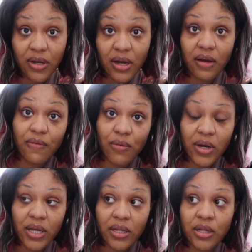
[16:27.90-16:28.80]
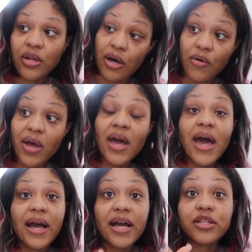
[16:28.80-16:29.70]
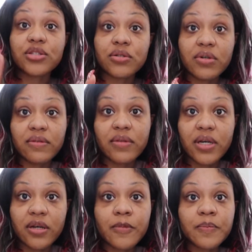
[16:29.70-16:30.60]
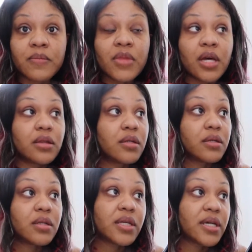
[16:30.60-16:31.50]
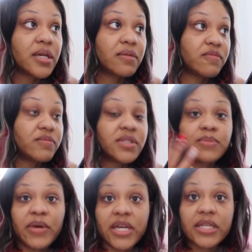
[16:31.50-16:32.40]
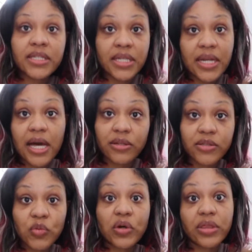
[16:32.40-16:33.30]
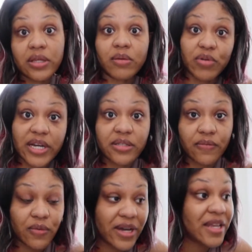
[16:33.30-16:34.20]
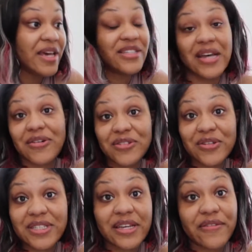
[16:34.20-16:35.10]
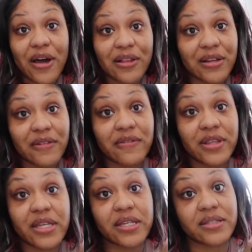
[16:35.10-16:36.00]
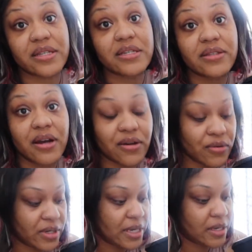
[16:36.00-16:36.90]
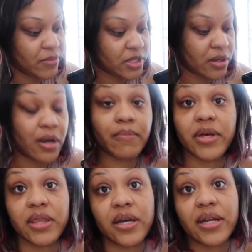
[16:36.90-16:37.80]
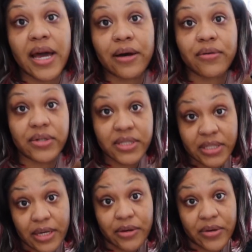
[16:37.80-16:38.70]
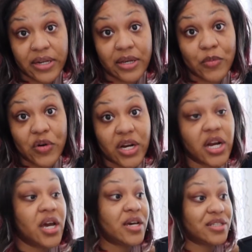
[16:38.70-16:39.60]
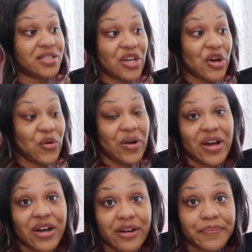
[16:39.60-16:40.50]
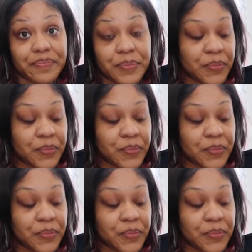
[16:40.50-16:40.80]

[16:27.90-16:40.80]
of one no I got two of them literally paying $10 more than the price of one. So I was gonna say, if y'all looking for these, these are on Amazon, but they're not on sale anymore. So um,